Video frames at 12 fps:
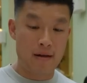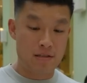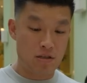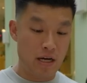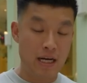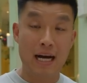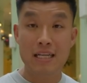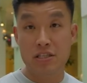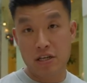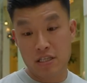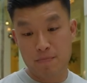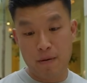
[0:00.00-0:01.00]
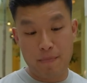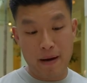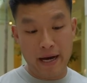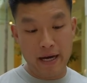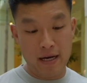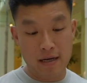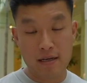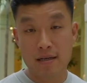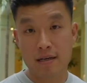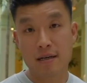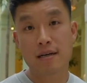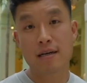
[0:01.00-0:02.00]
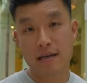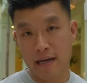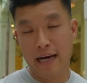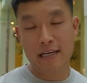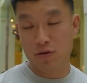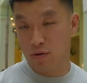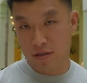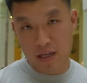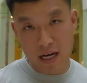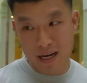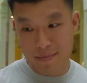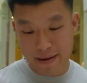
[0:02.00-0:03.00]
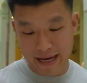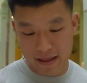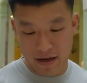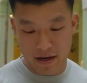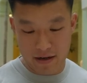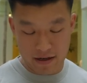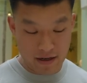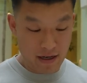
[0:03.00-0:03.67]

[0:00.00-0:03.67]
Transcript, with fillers: So I got just papaya as we were talking back there.